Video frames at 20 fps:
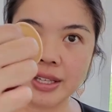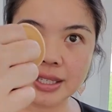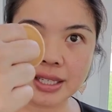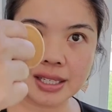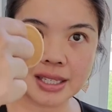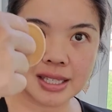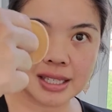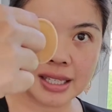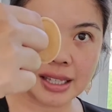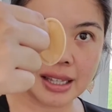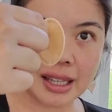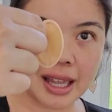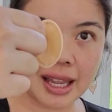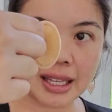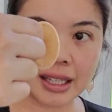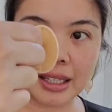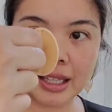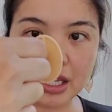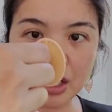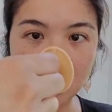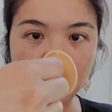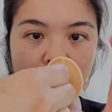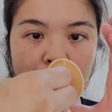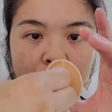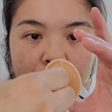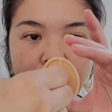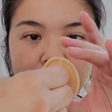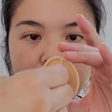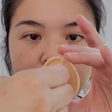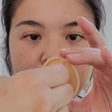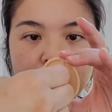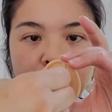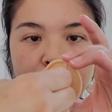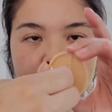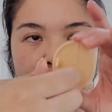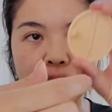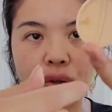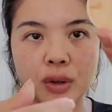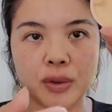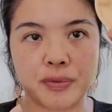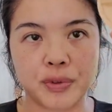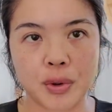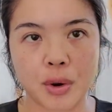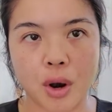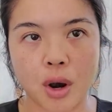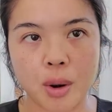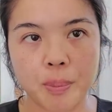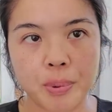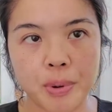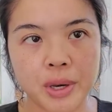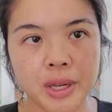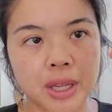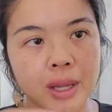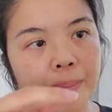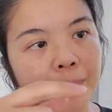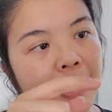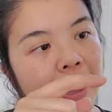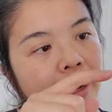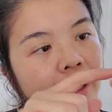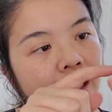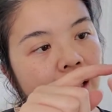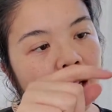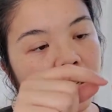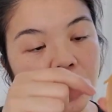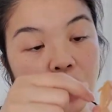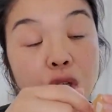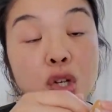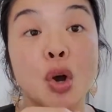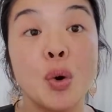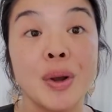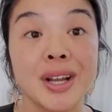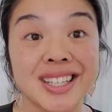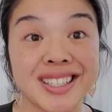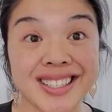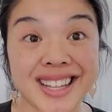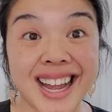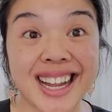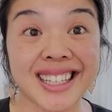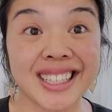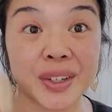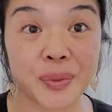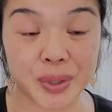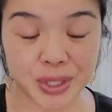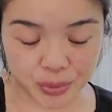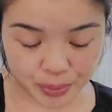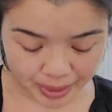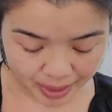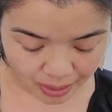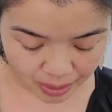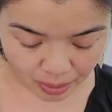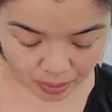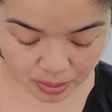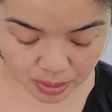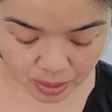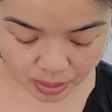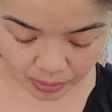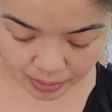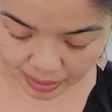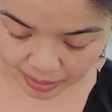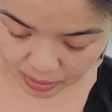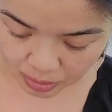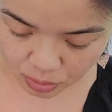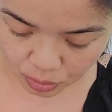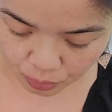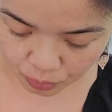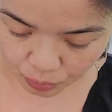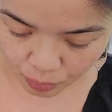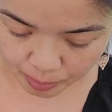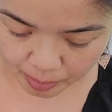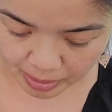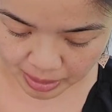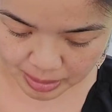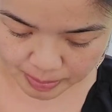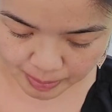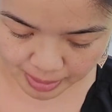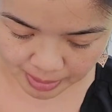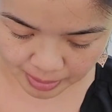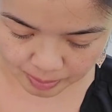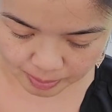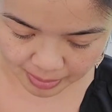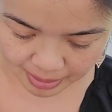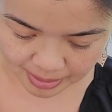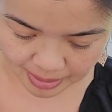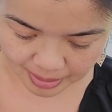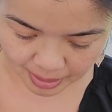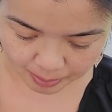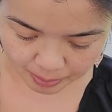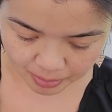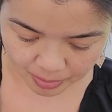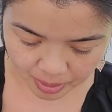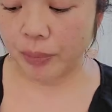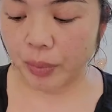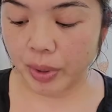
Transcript: is slightly curved, so if you are putting it back in, you know exactly which way it goes so you don't get the two formulas mixed up.